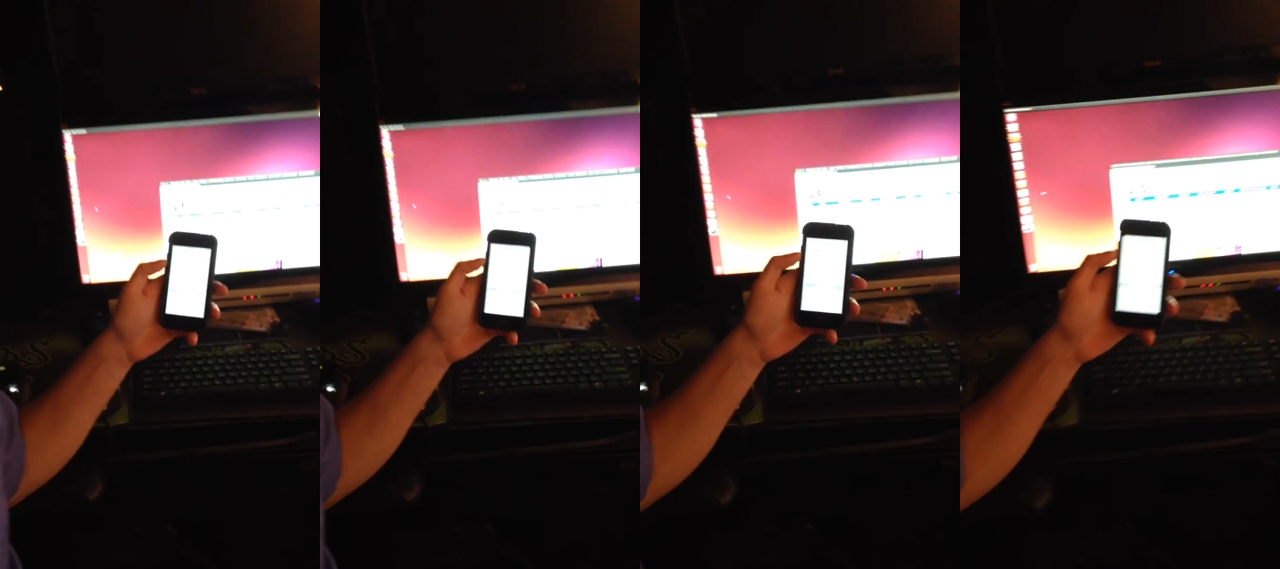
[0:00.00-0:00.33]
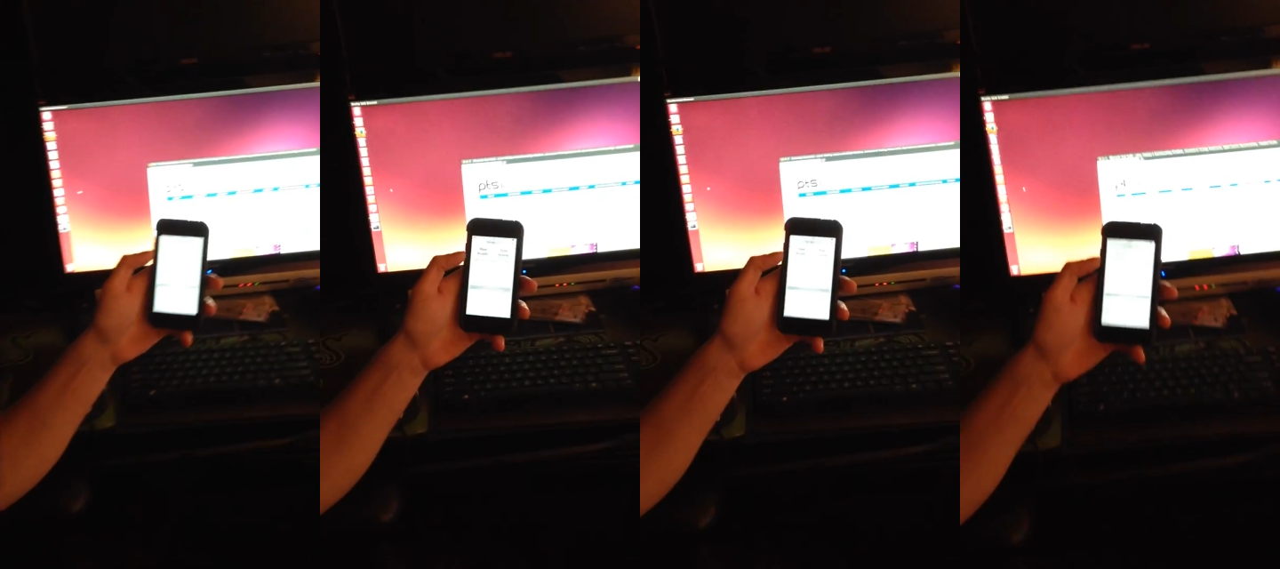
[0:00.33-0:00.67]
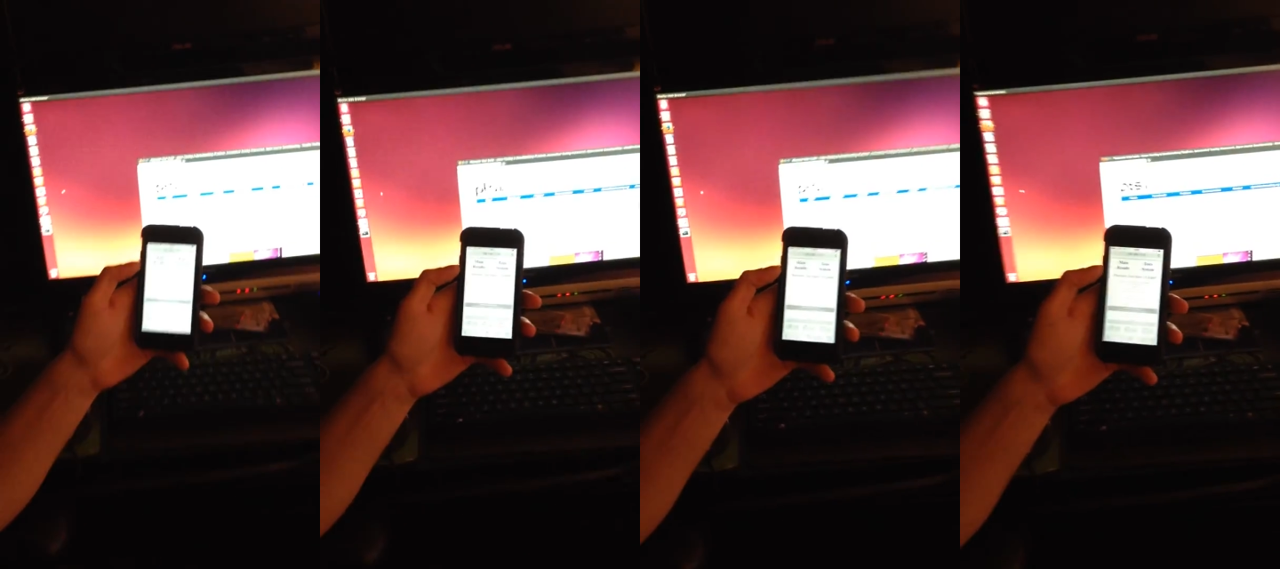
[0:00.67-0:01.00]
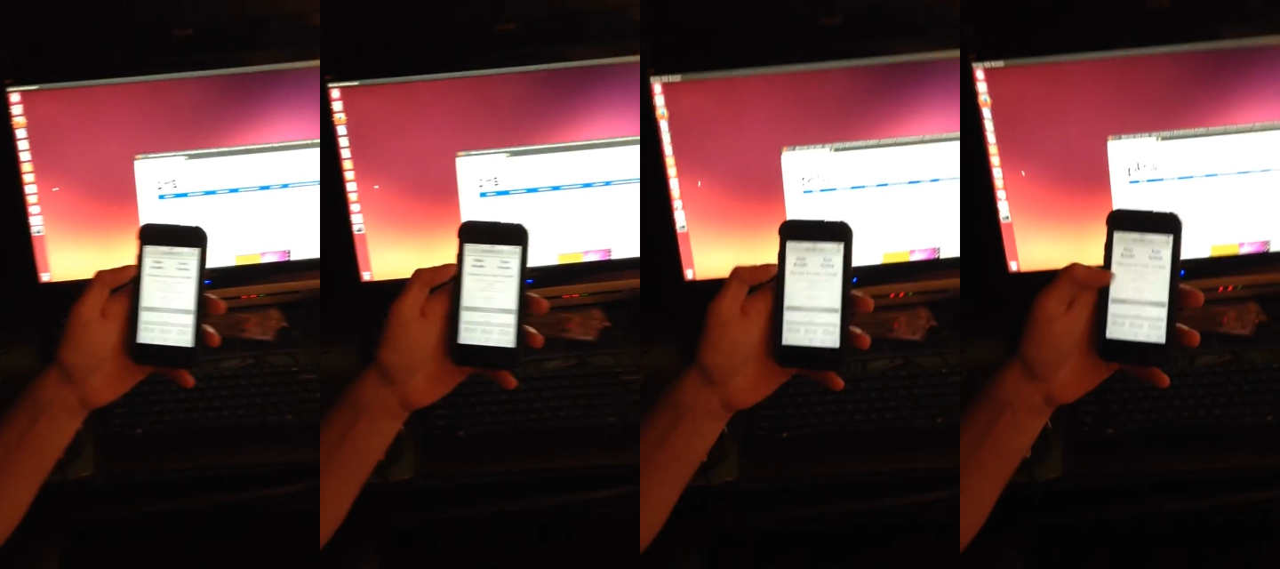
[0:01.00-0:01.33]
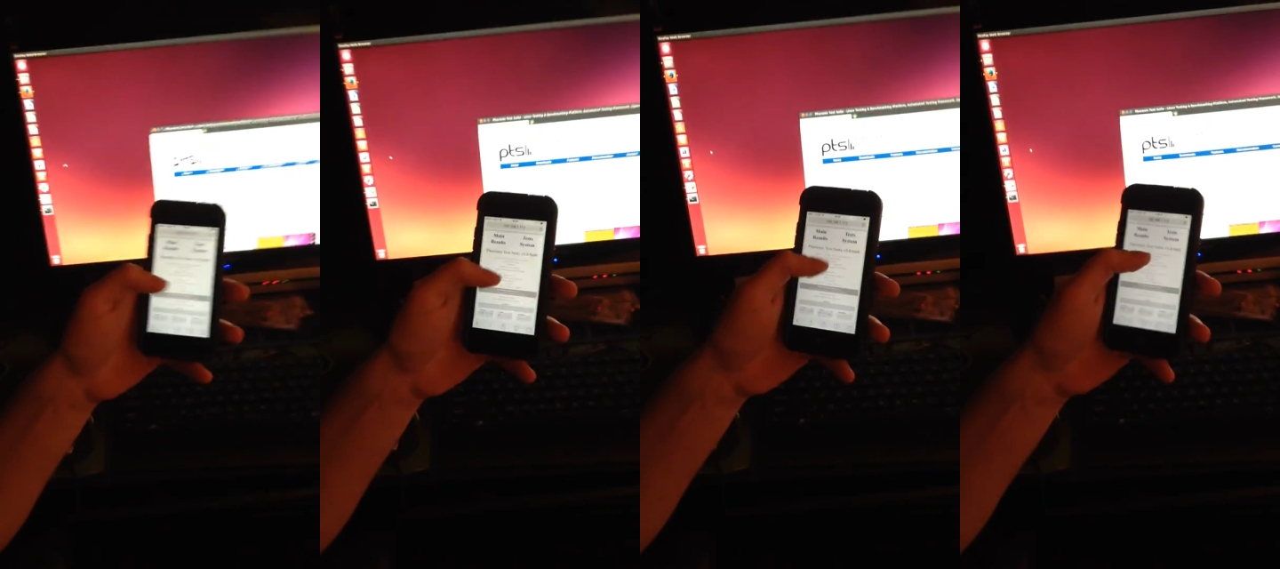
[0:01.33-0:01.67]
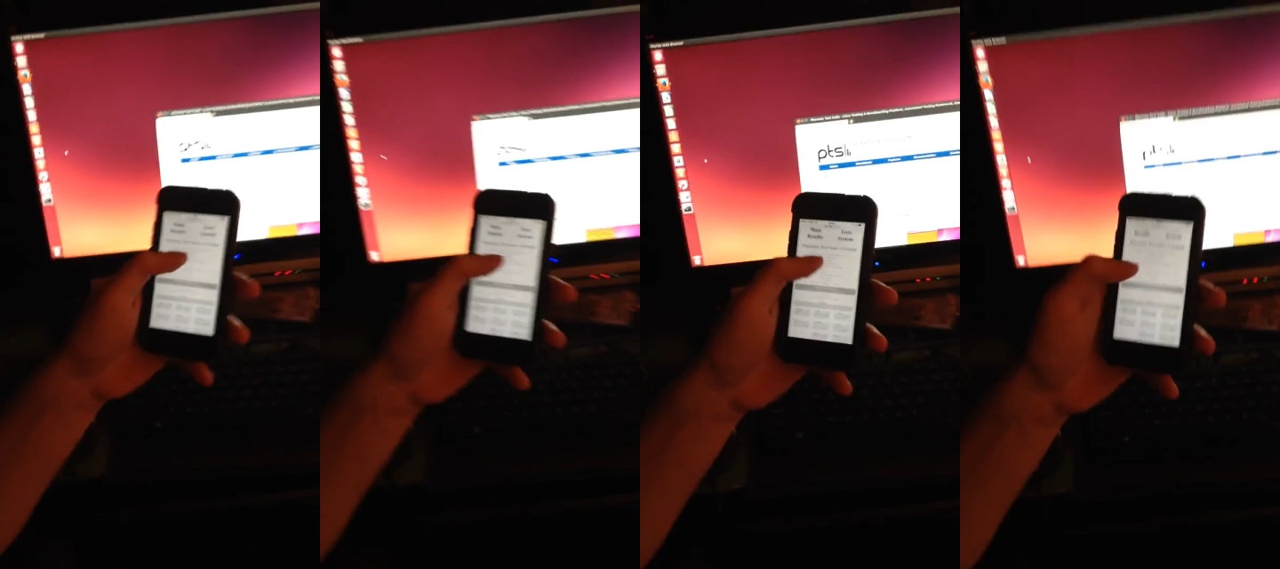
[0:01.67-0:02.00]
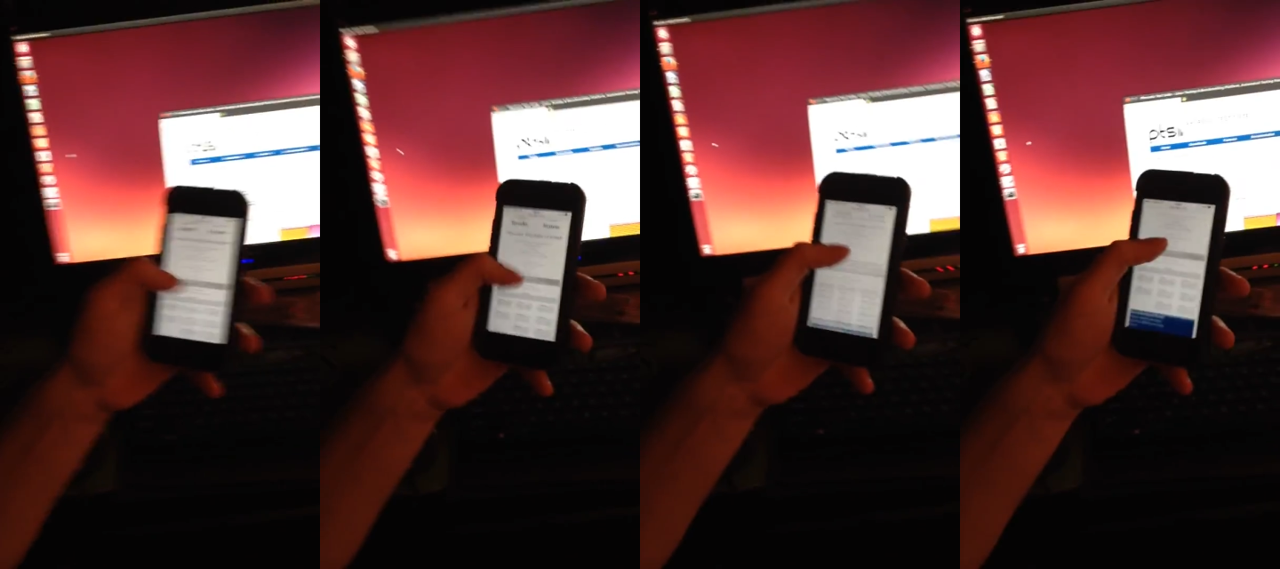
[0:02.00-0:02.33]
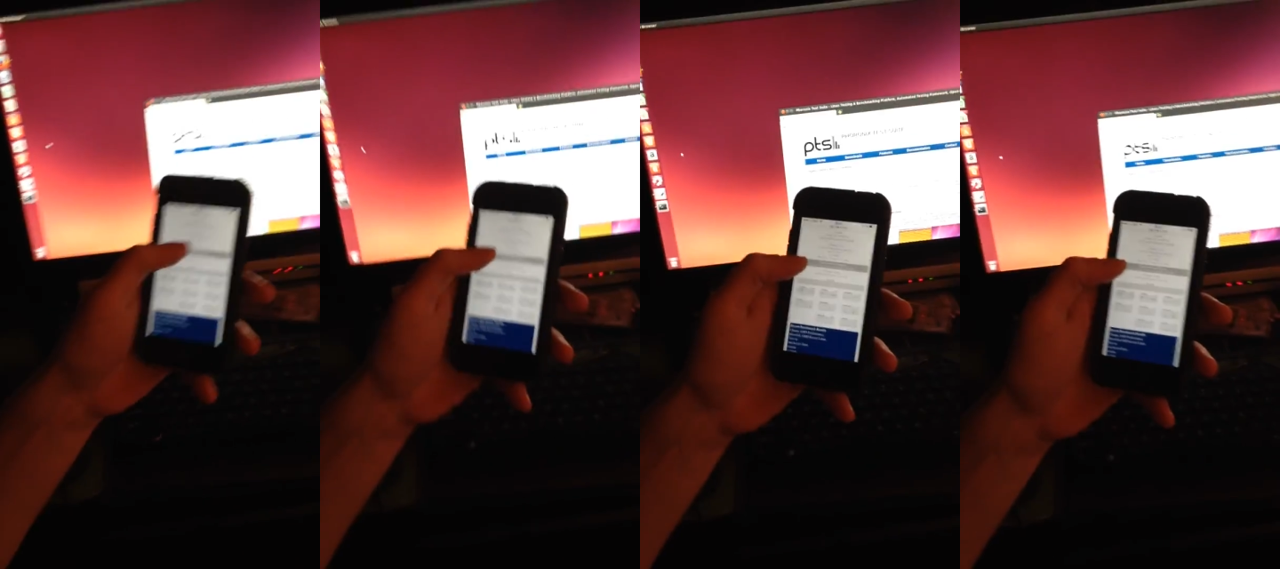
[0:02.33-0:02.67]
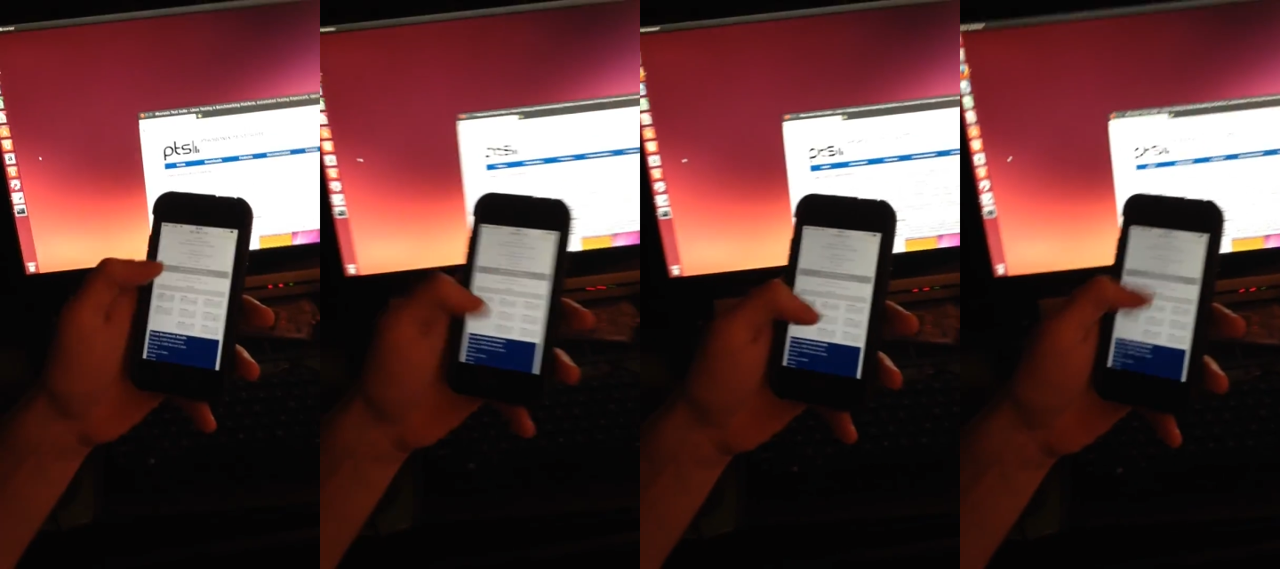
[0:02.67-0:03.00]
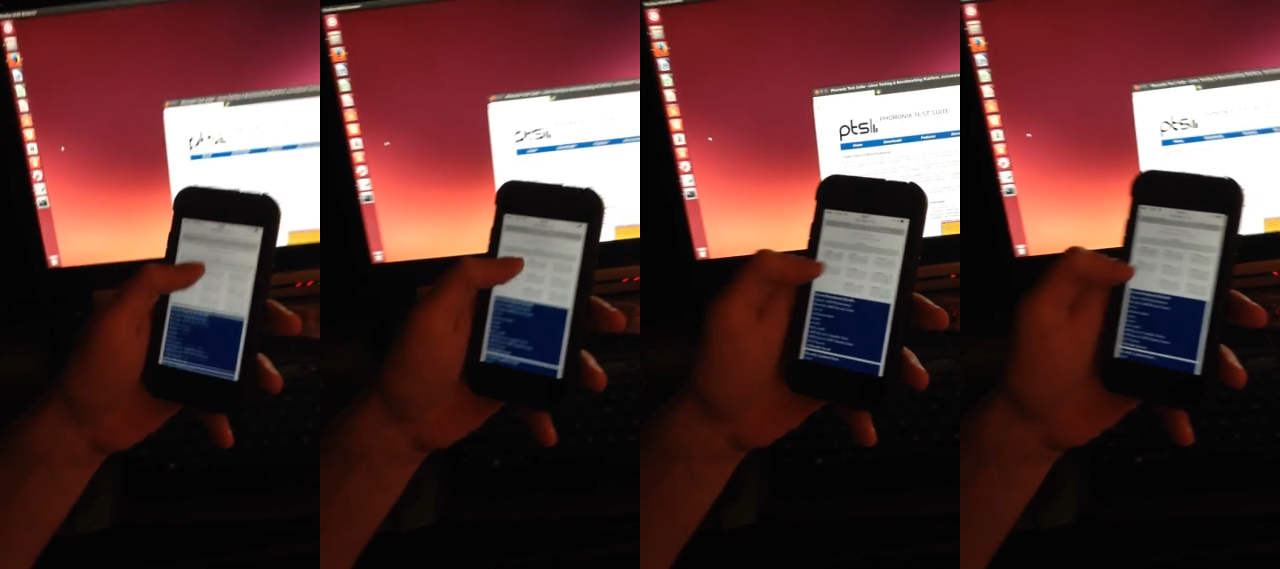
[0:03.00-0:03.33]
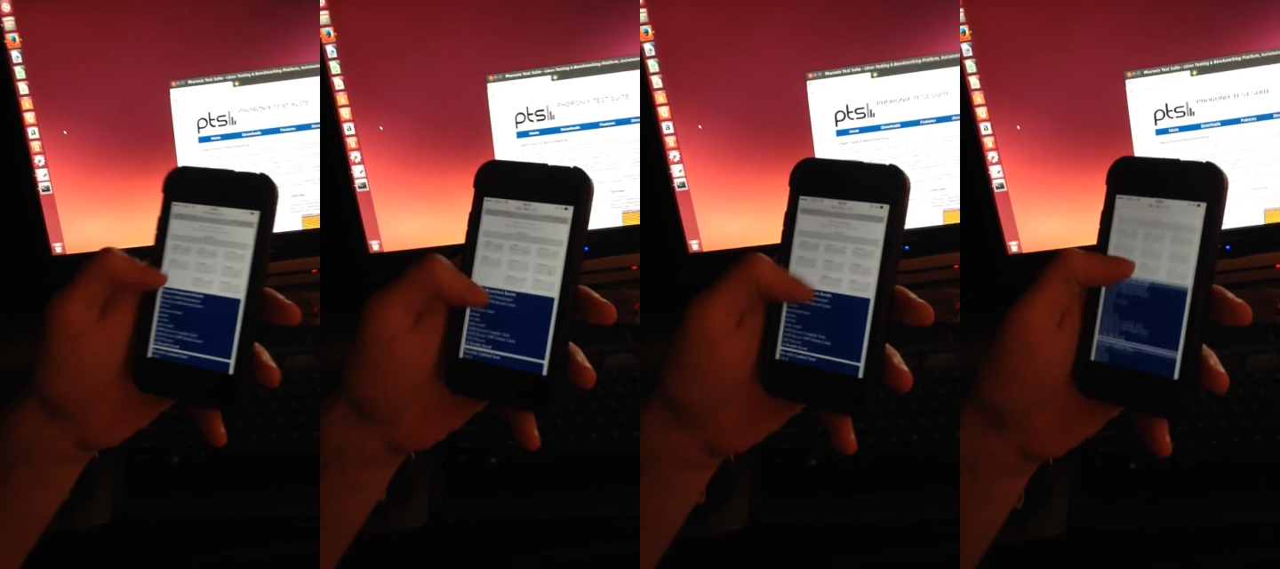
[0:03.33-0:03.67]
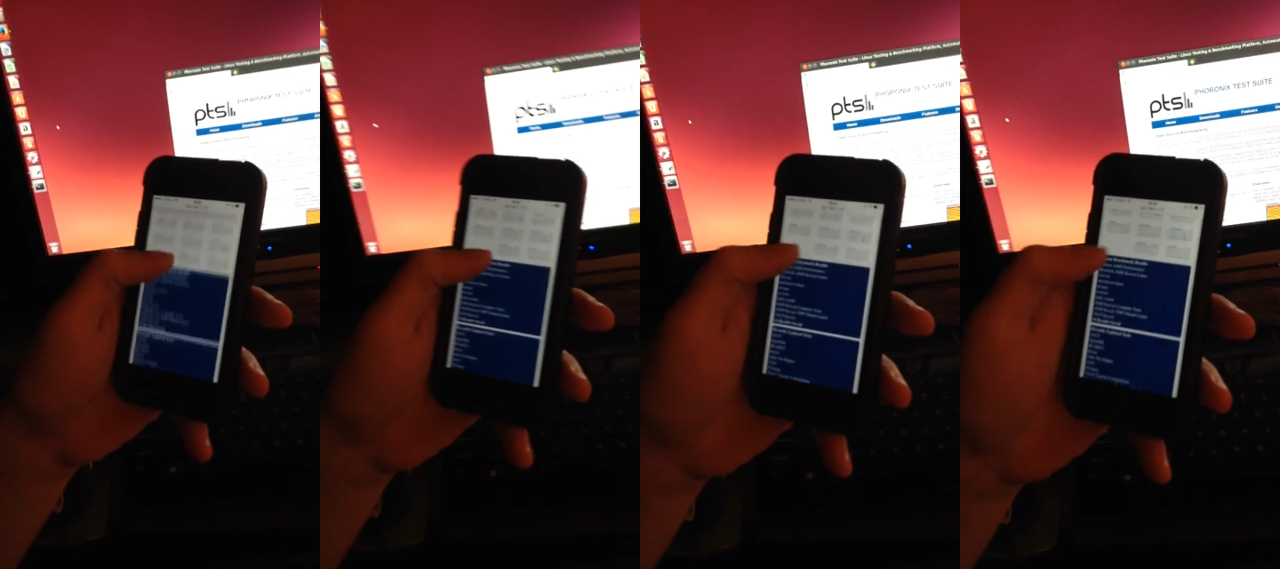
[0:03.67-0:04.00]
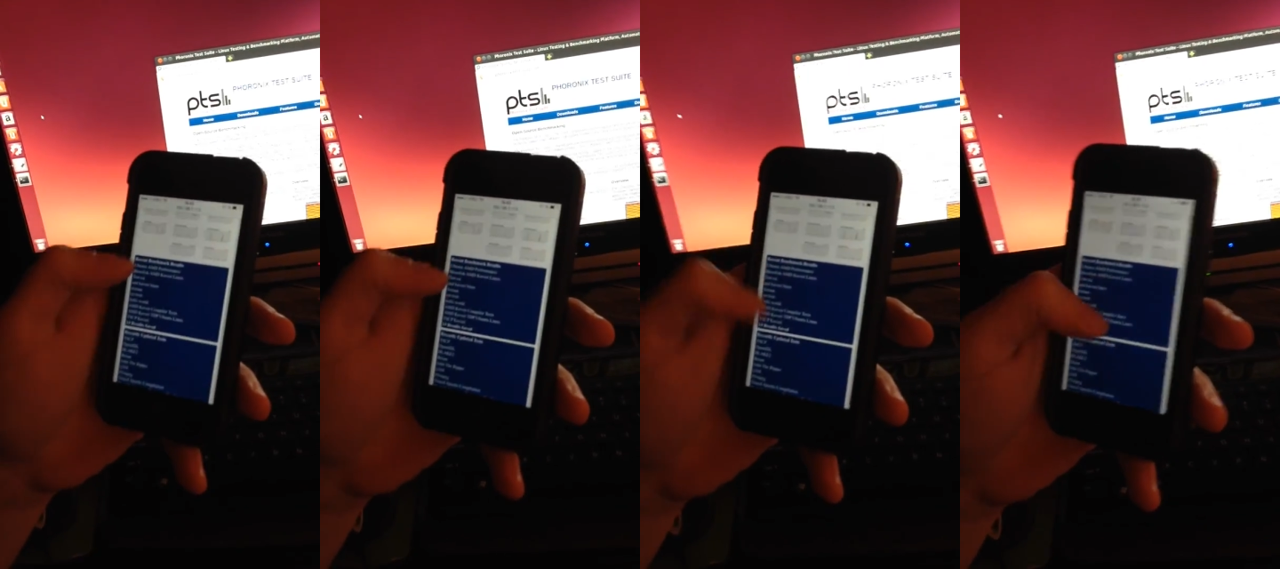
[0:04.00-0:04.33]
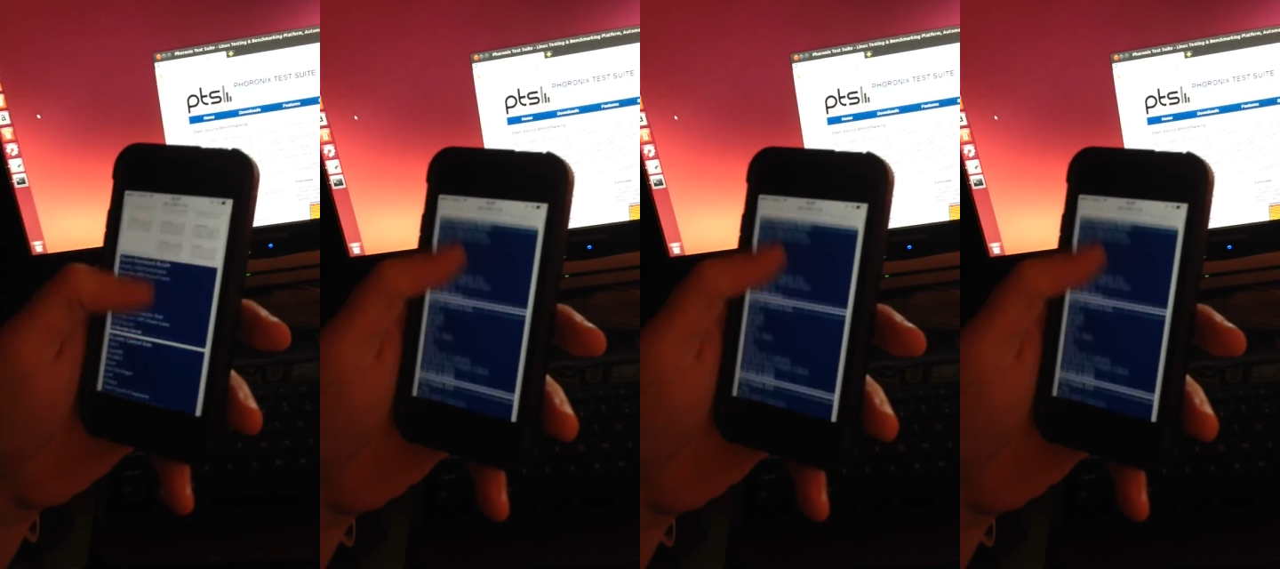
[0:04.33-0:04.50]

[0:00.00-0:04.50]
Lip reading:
No face is visible, so there are no lips to read.